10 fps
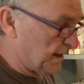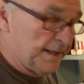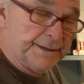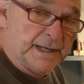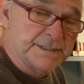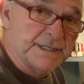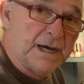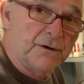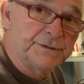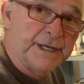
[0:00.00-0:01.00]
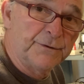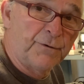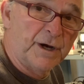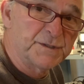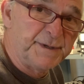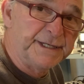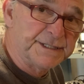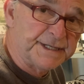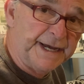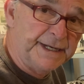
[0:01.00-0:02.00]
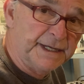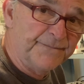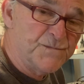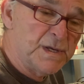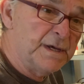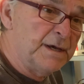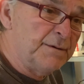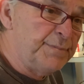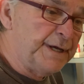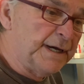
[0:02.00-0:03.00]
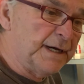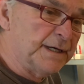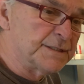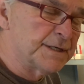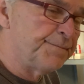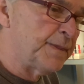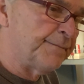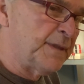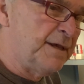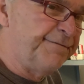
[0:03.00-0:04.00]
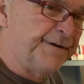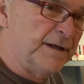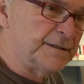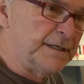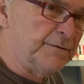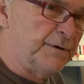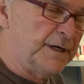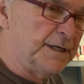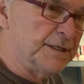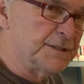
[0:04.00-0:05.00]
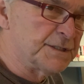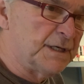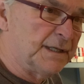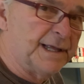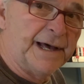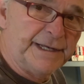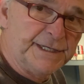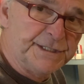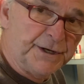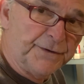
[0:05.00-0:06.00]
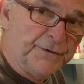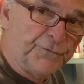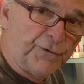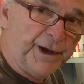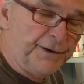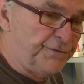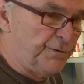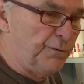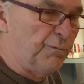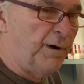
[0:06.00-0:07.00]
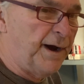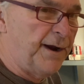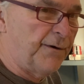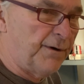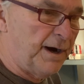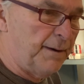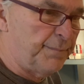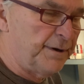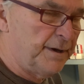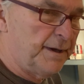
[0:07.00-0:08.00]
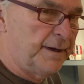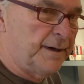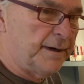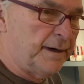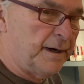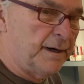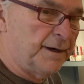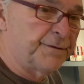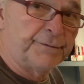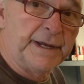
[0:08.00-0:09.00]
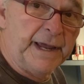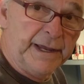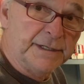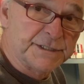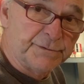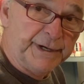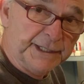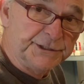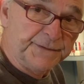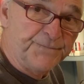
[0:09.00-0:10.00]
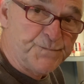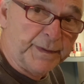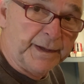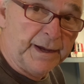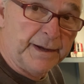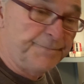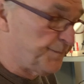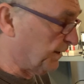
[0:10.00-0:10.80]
and that's how Ted Crosby designed it, because he felt it was lot easier than trying to wire up a 3-gain switch, okay?